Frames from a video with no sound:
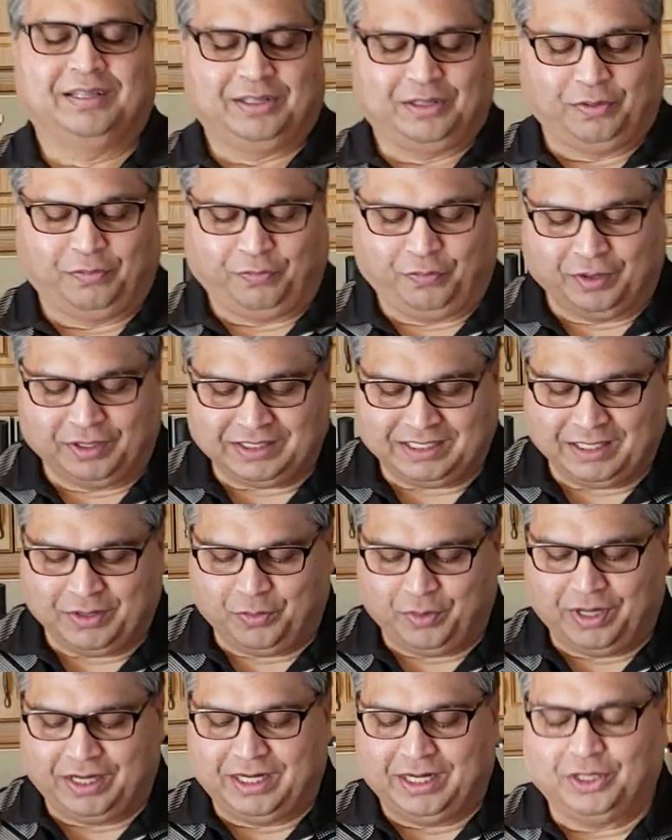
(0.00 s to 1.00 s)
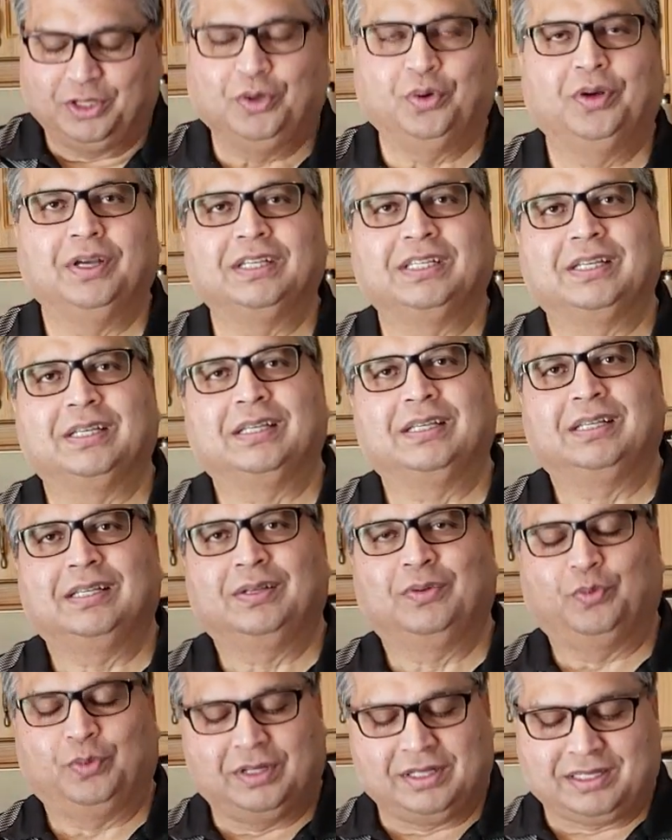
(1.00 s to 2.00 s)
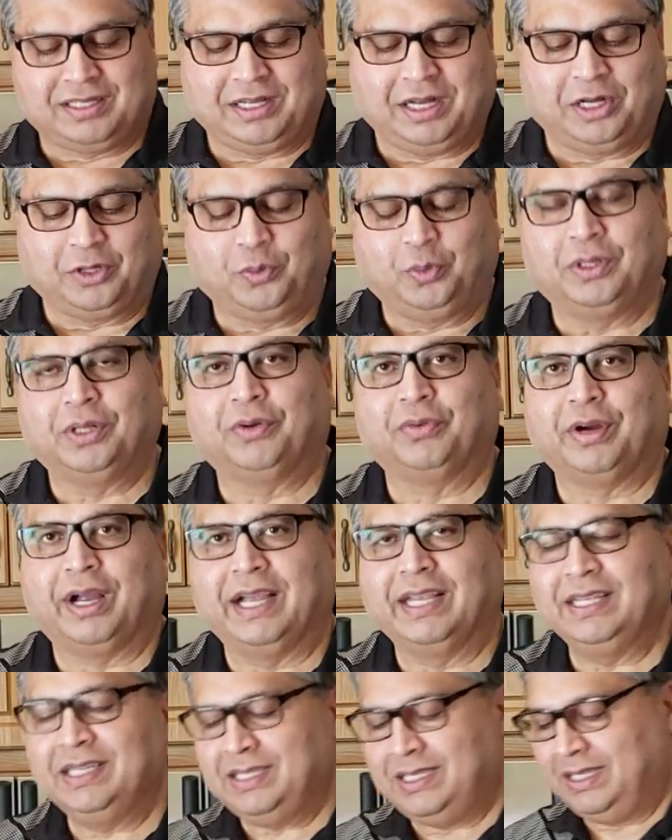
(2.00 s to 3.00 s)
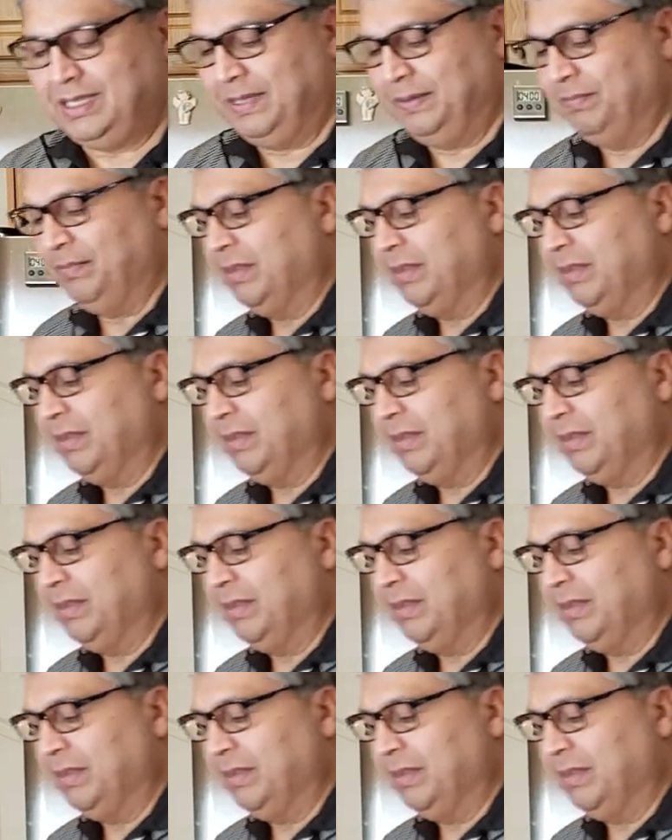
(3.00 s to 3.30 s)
So first thing we're going to do is we'll start with the rice,